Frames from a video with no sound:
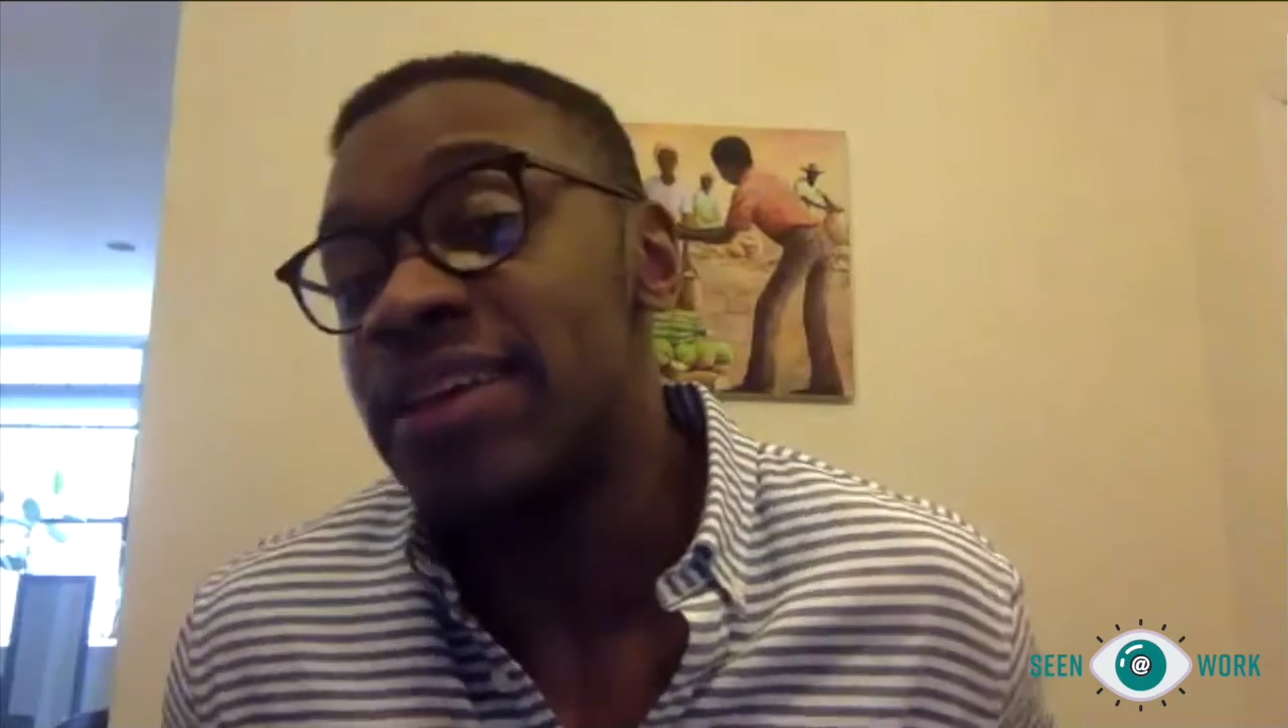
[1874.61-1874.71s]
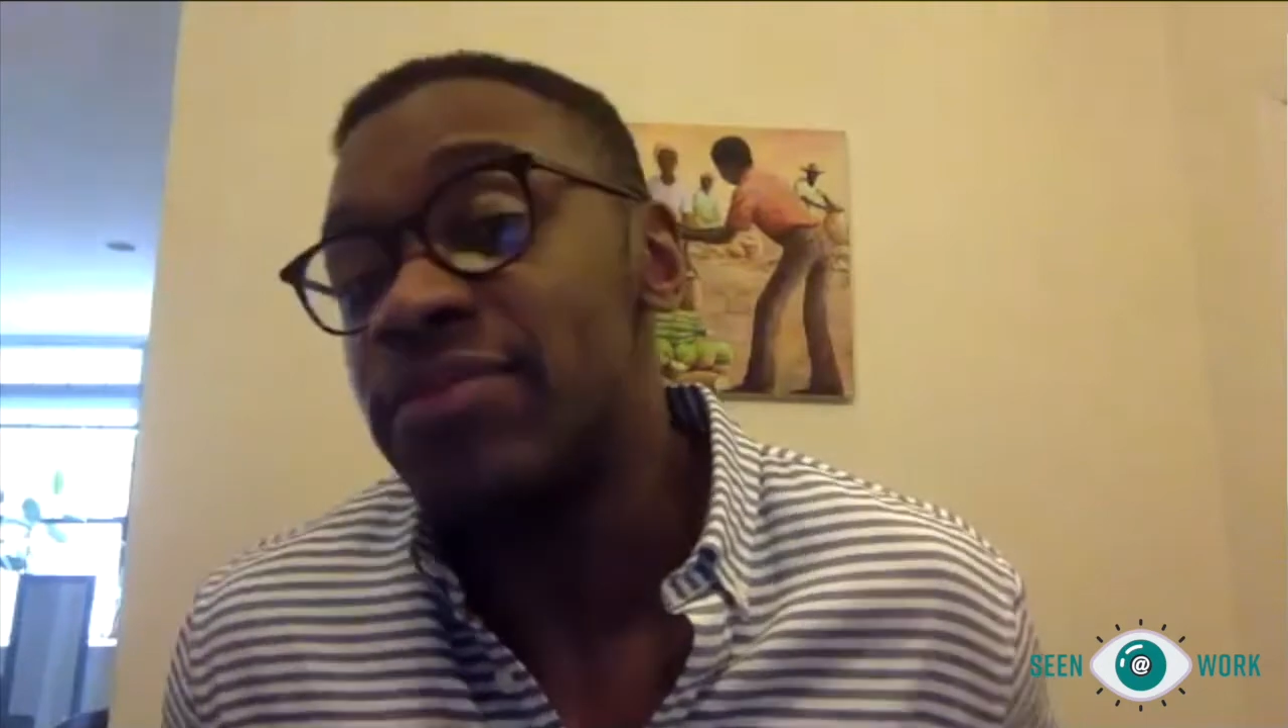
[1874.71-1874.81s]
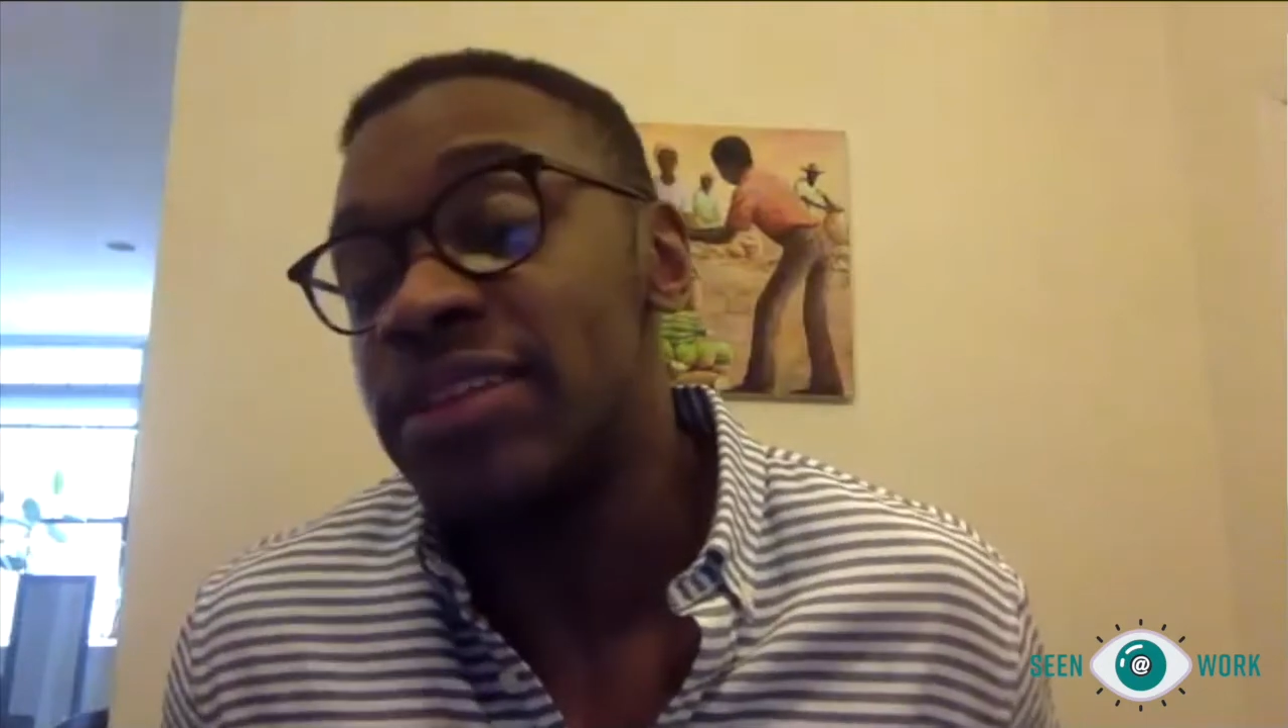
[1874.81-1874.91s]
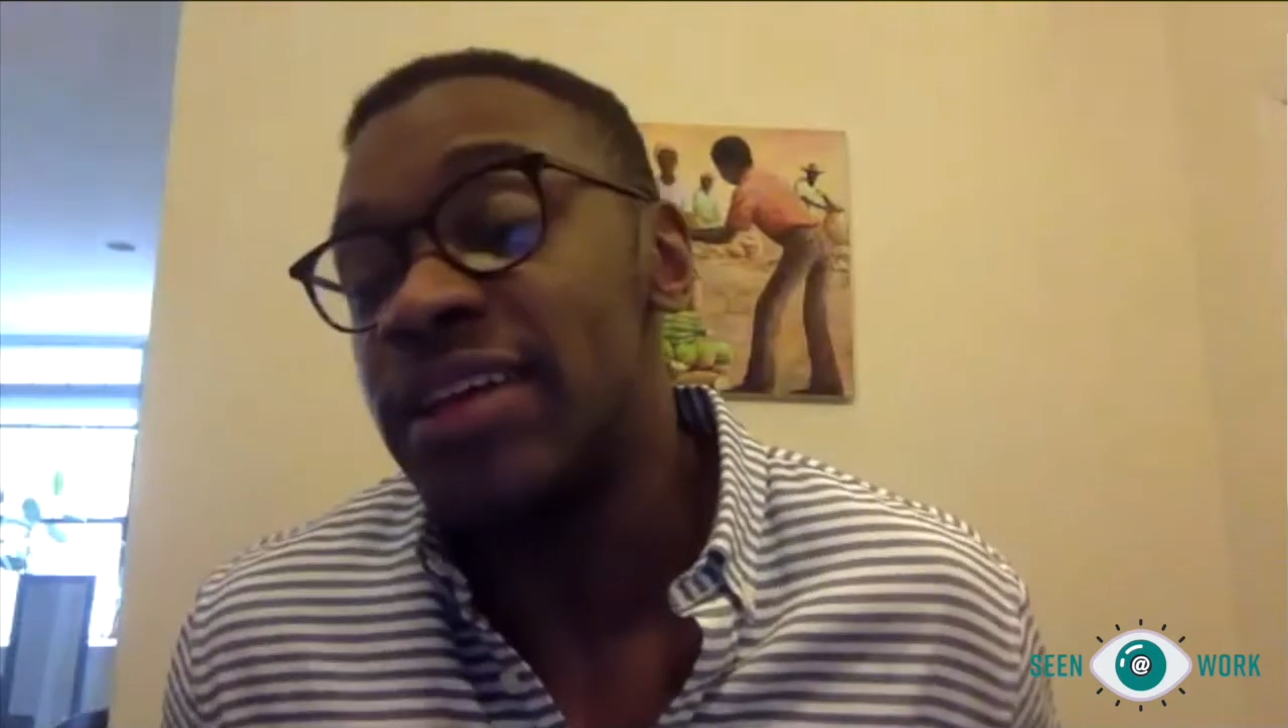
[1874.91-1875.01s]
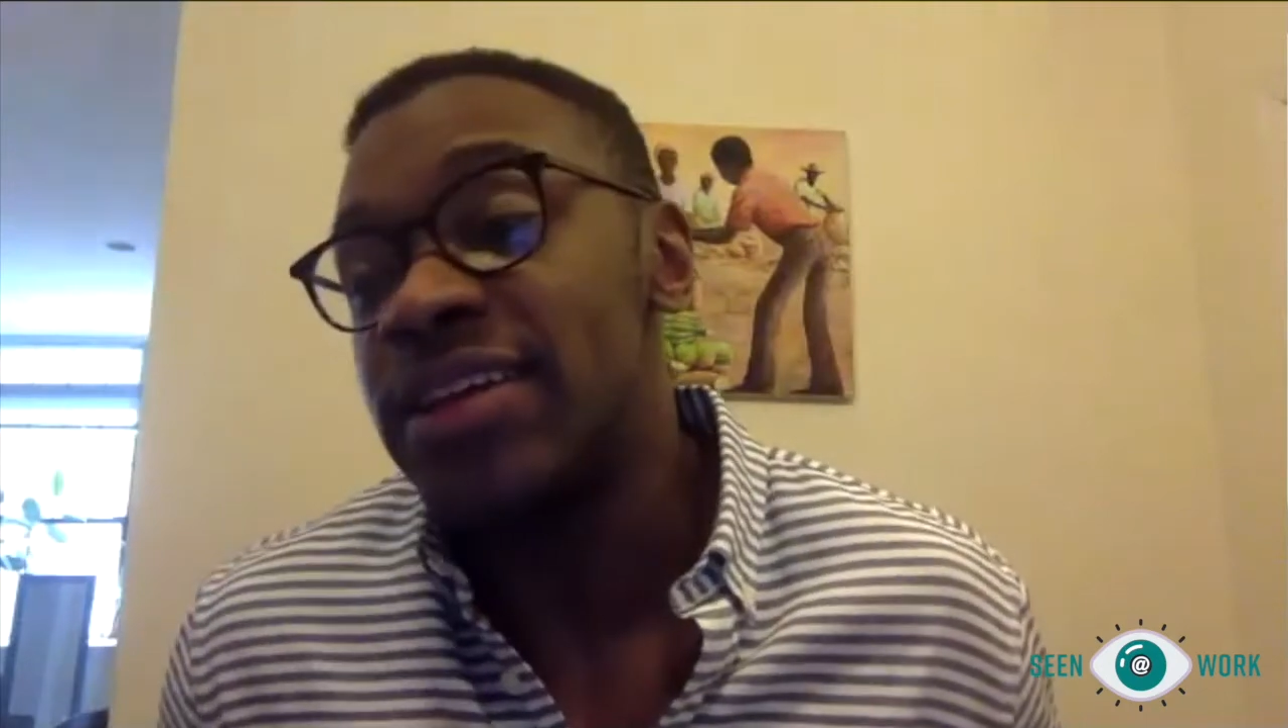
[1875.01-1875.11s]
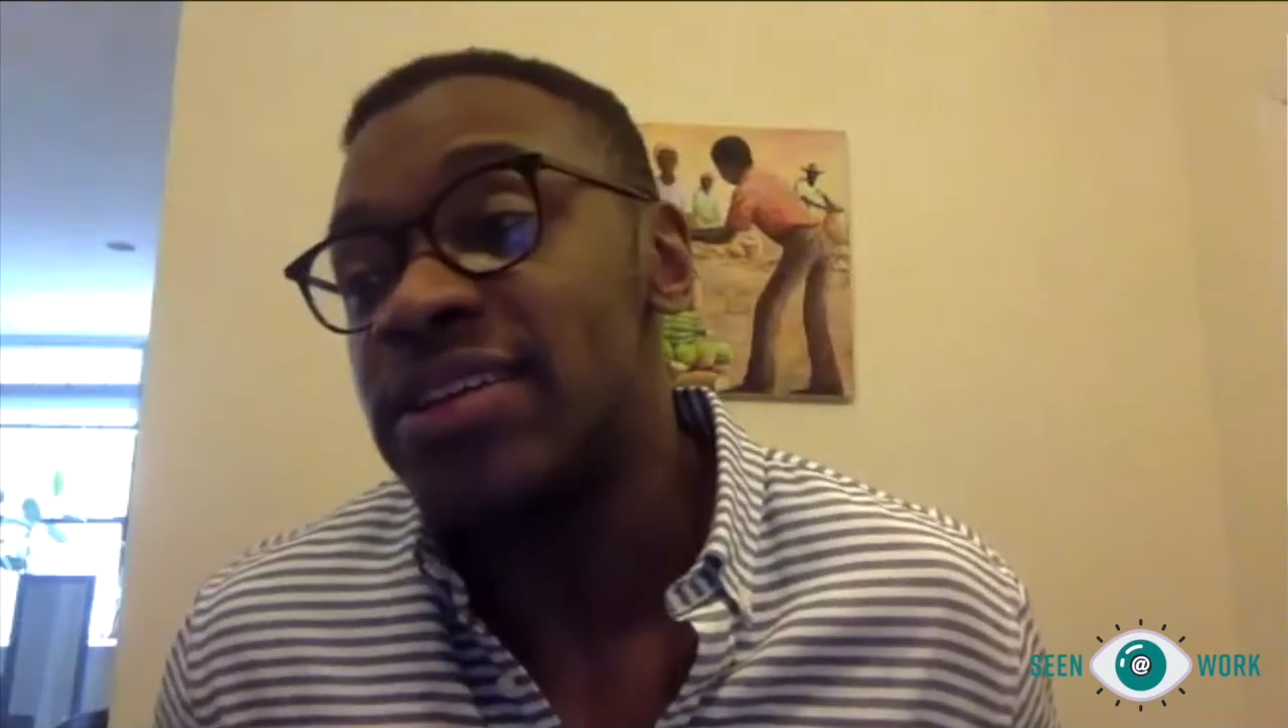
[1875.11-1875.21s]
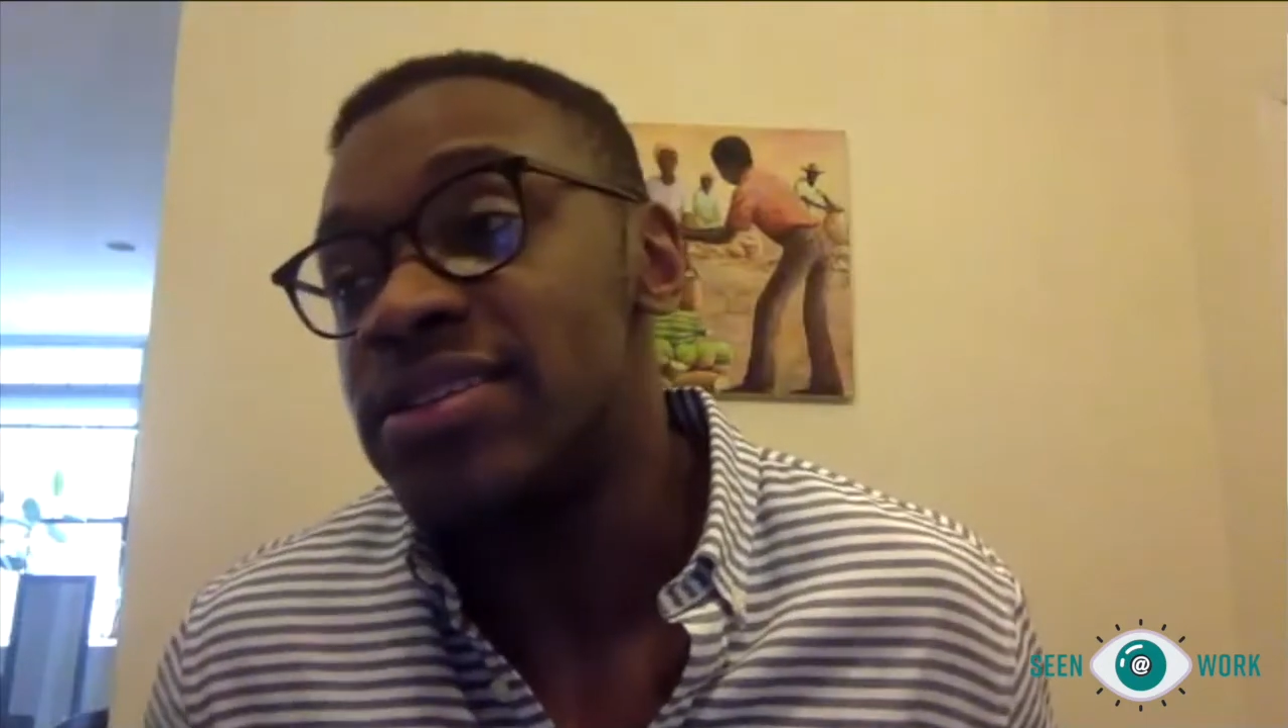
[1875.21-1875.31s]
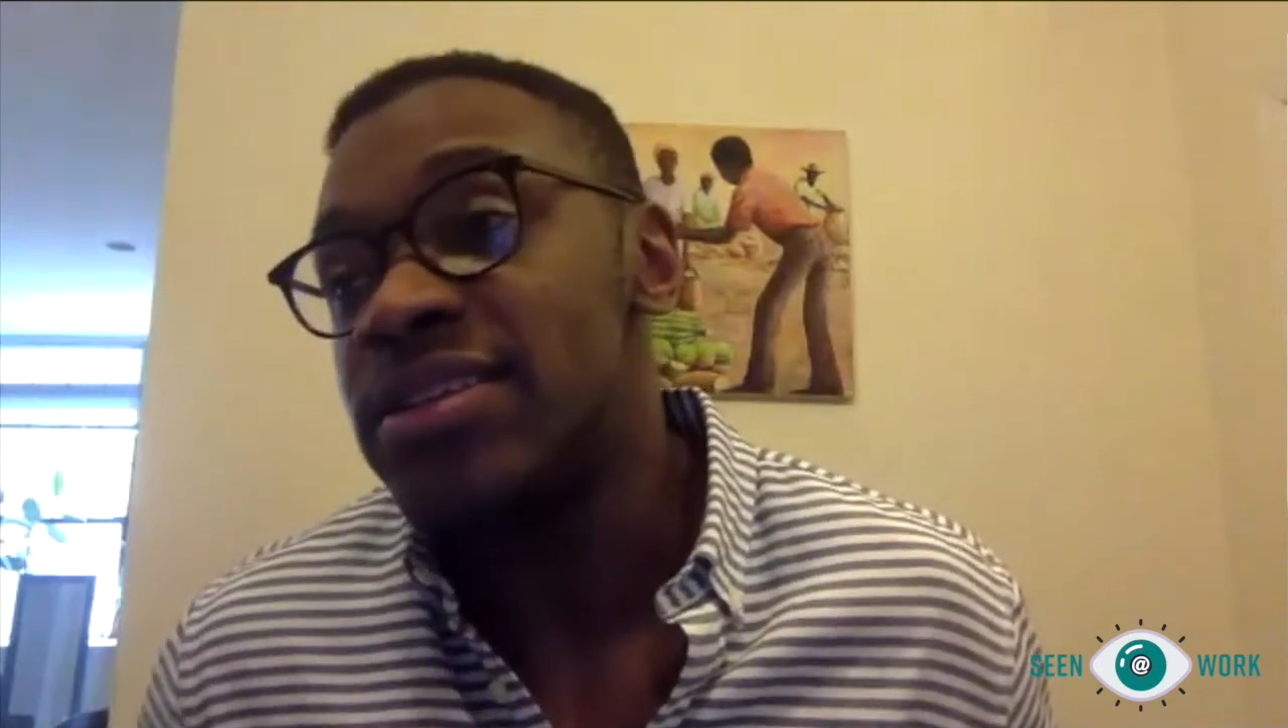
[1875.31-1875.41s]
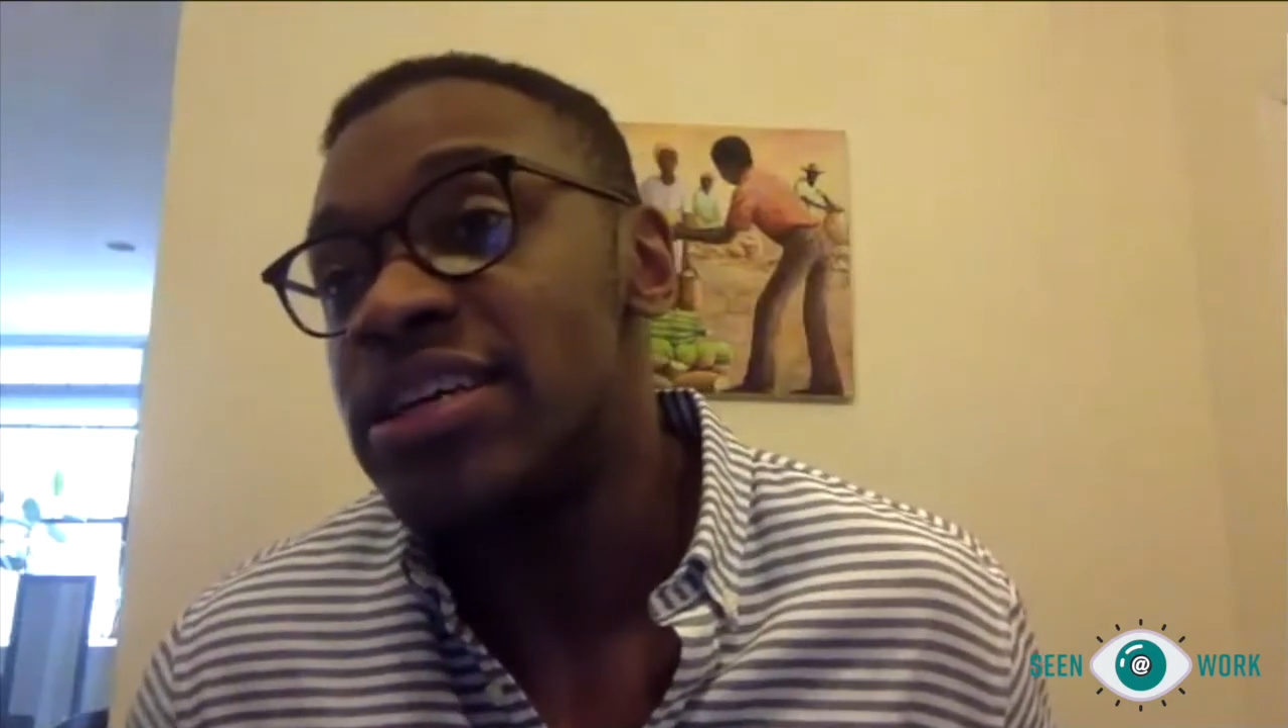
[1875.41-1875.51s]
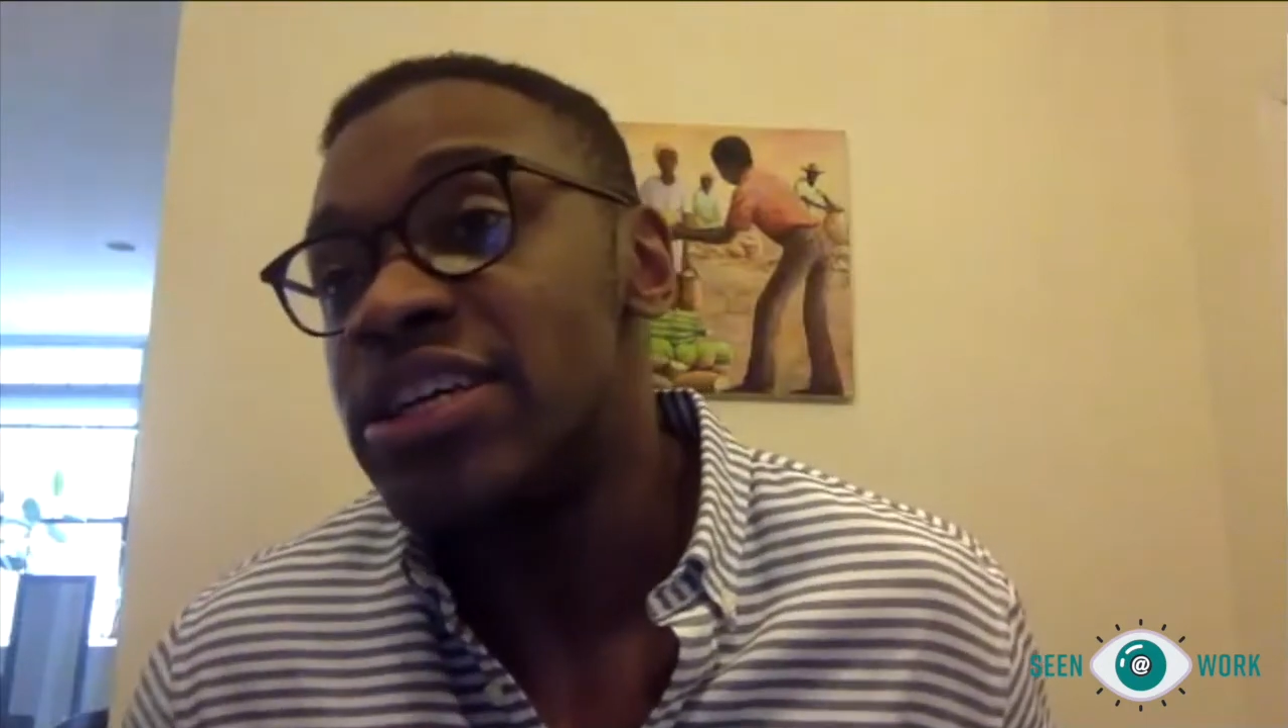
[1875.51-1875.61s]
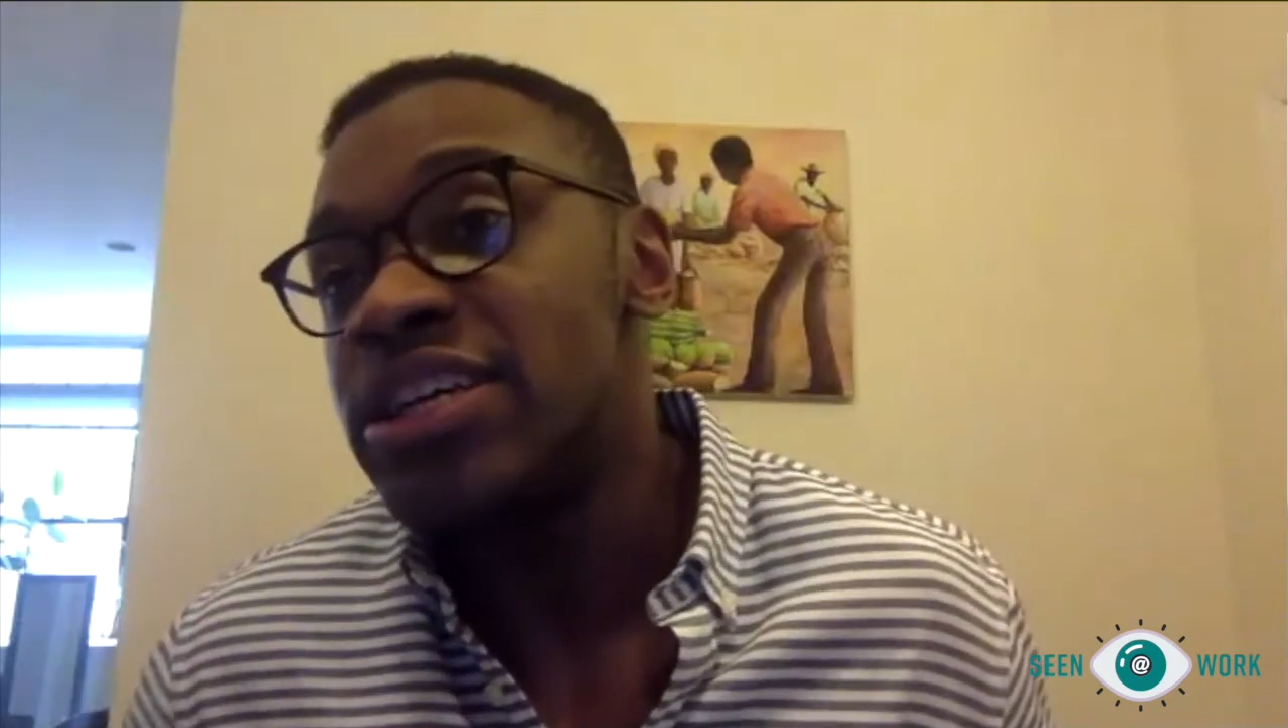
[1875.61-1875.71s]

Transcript: something that is